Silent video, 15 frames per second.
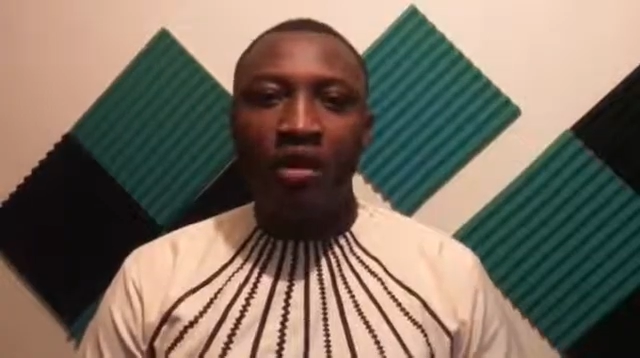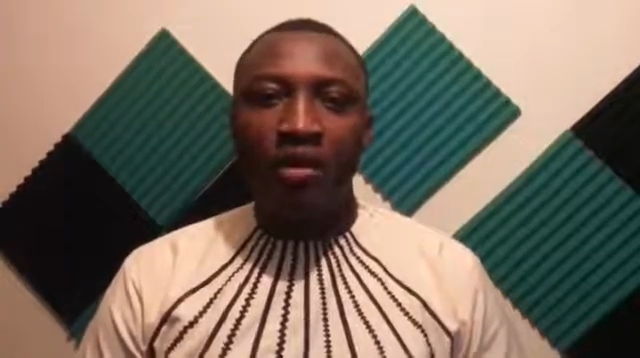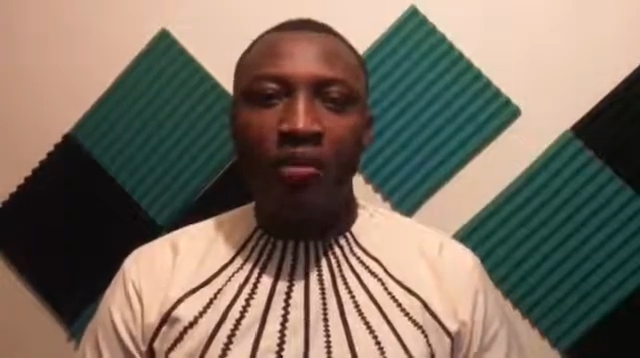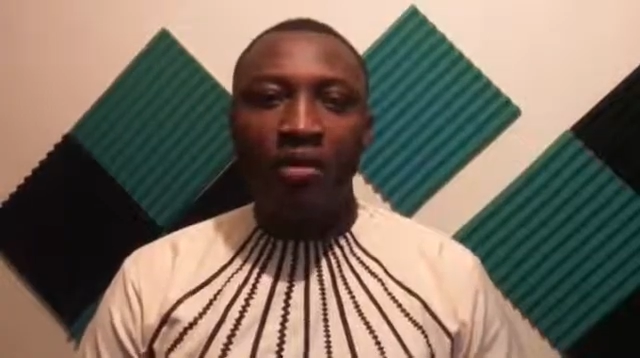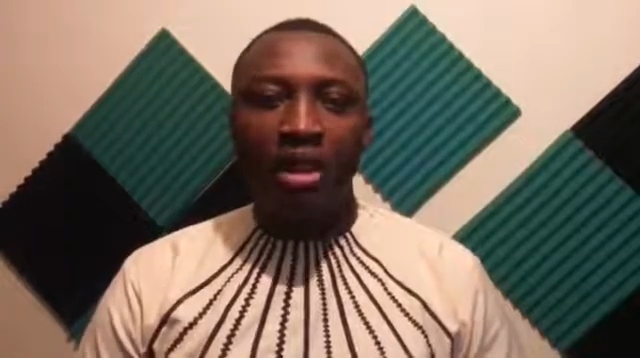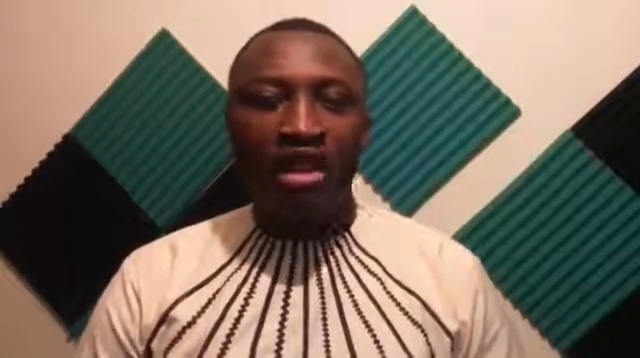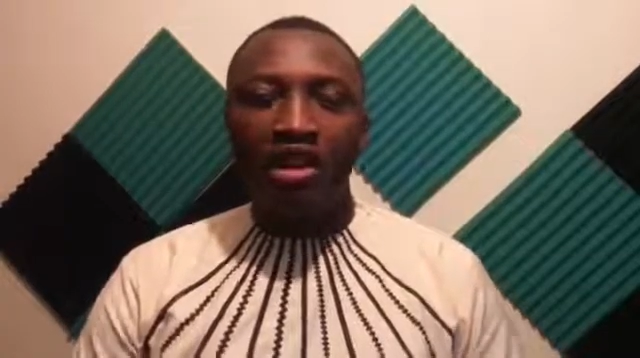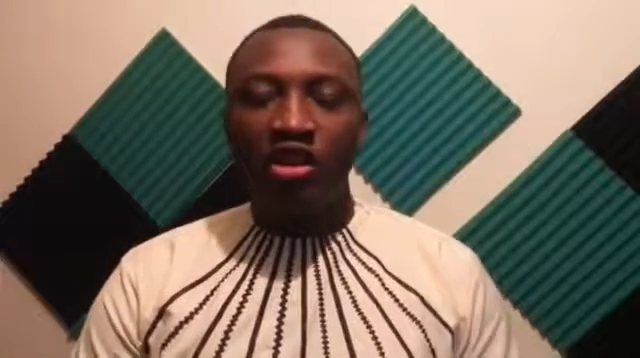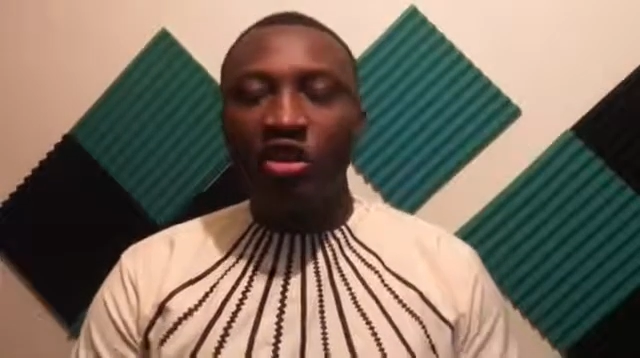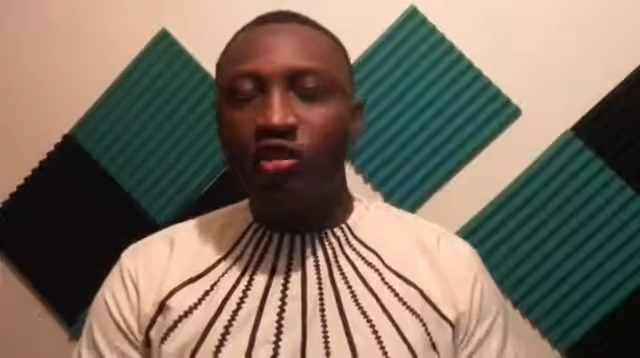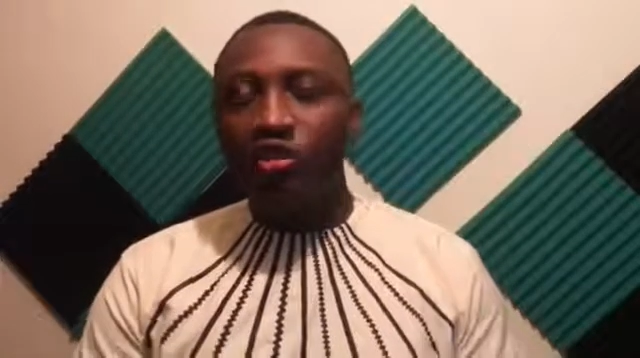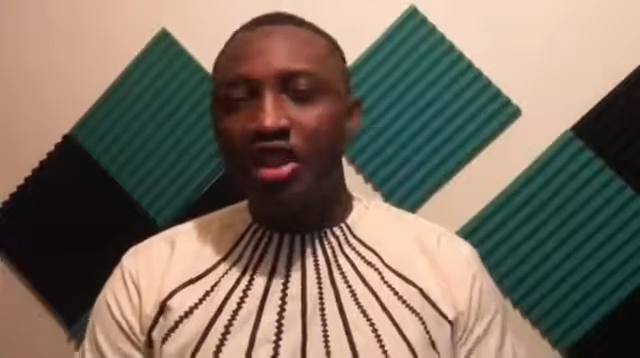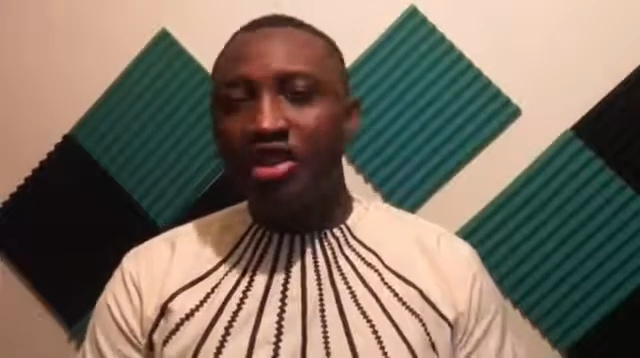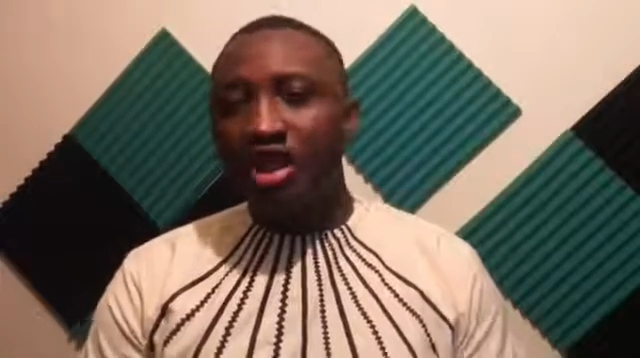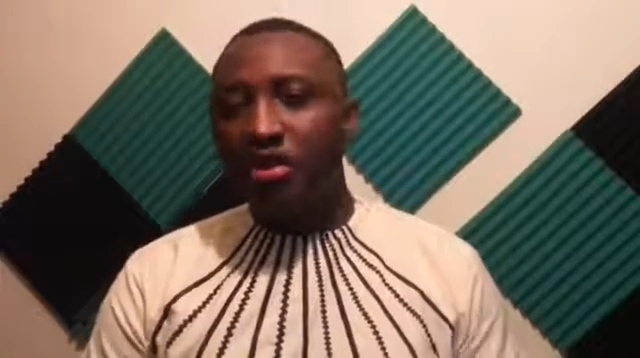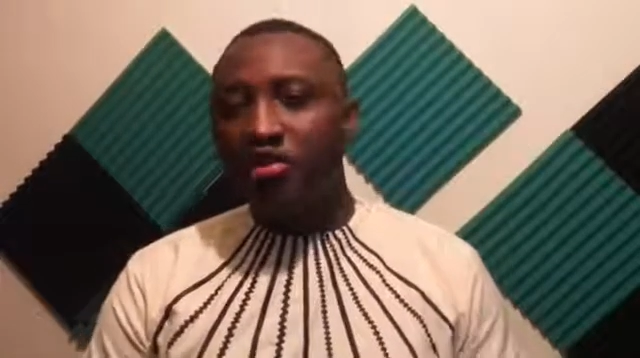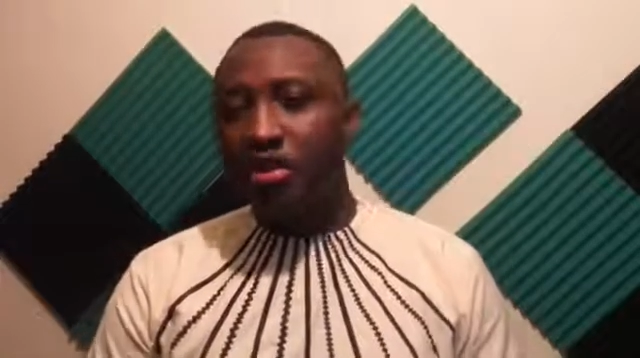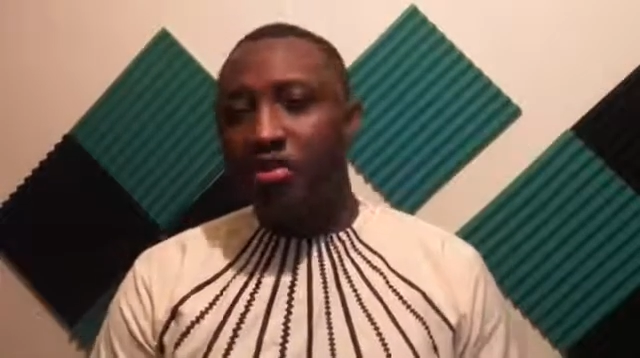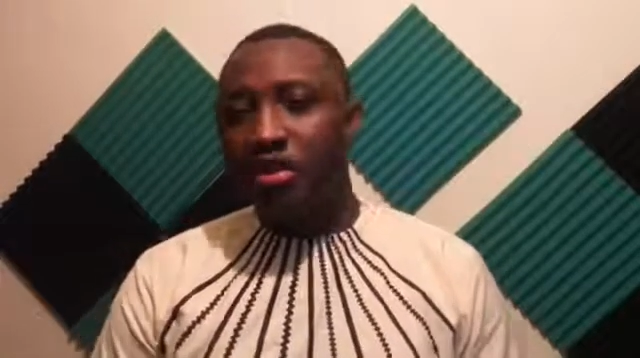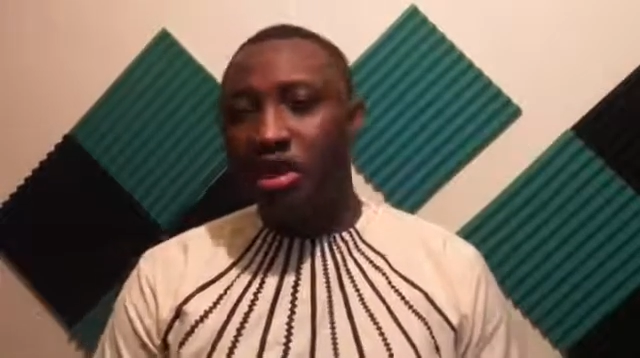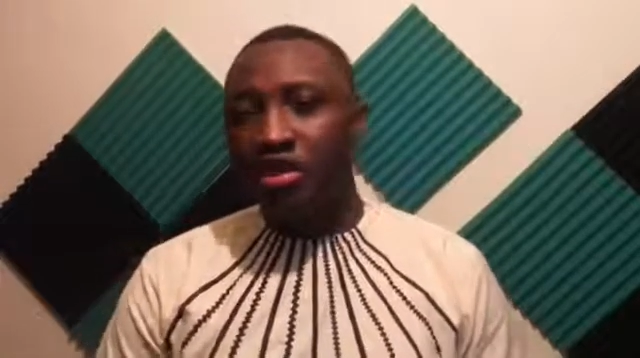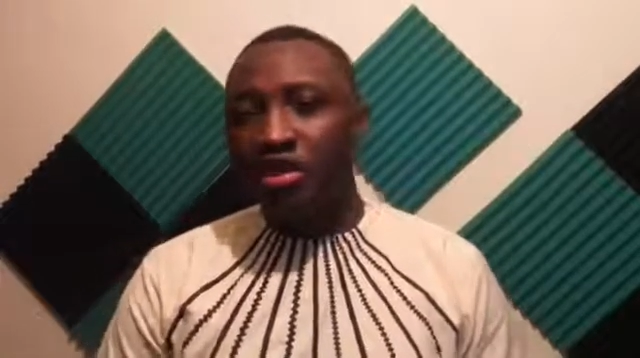But in conflict
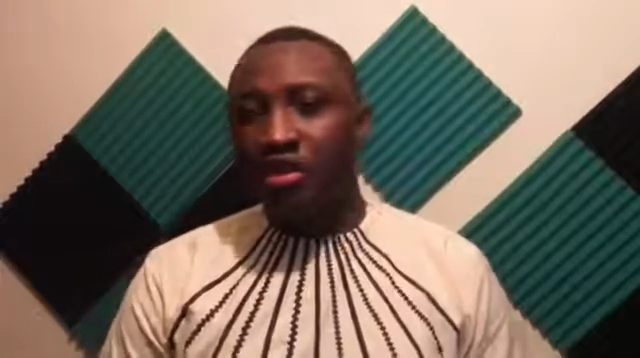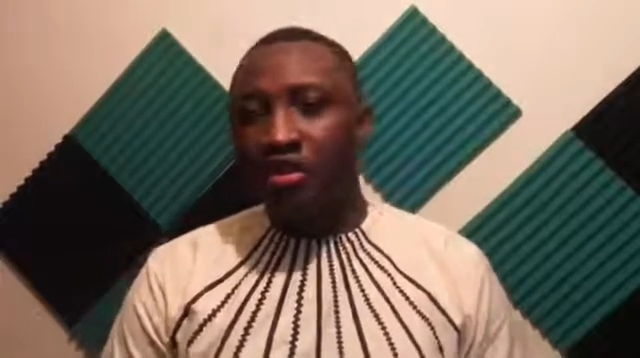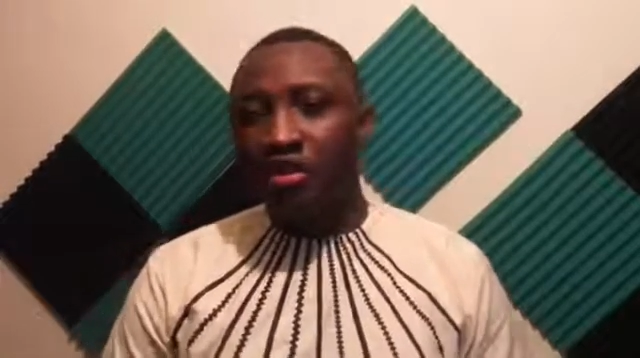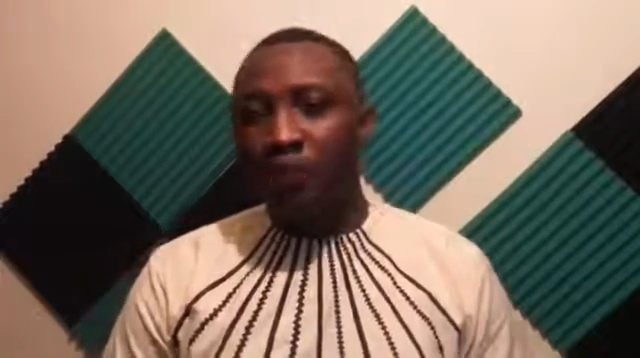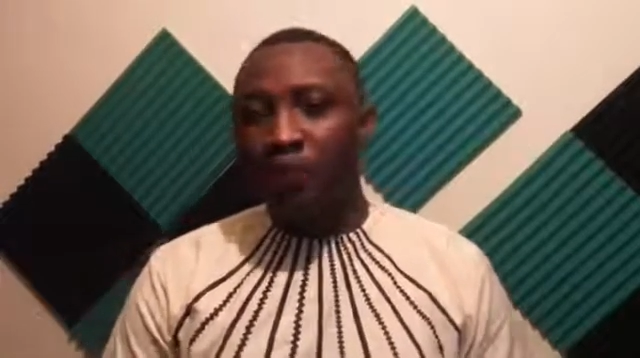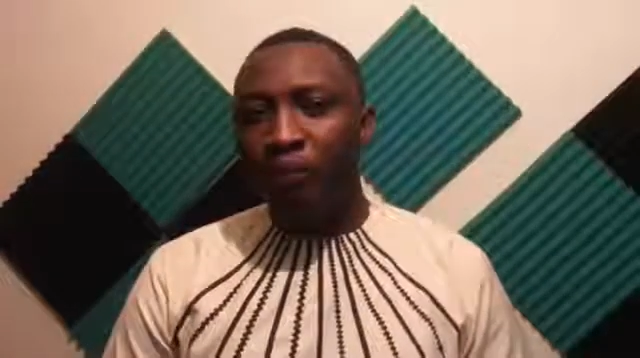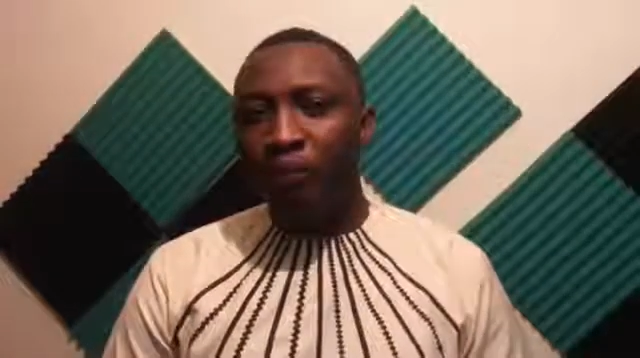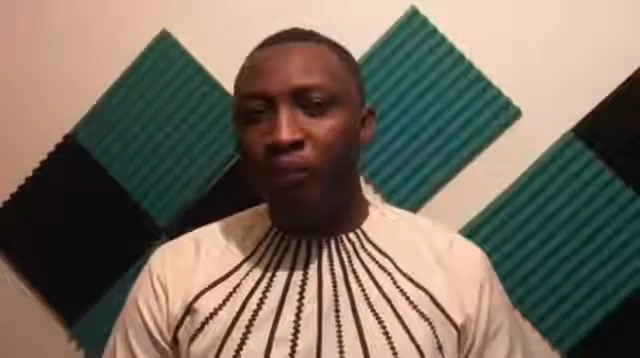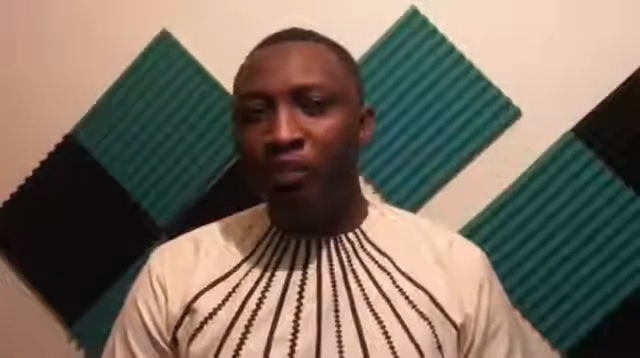transformation,